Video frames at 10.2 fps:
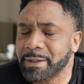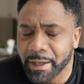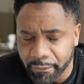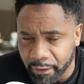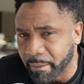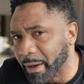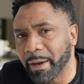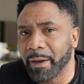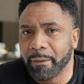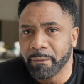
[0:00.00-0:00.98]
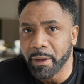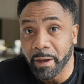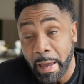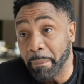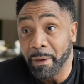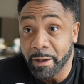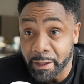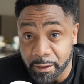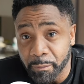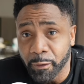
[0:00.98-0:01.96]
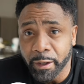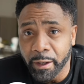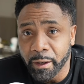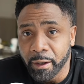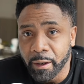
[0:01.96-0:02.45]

to say anything about it. They're happy. They're supporting it.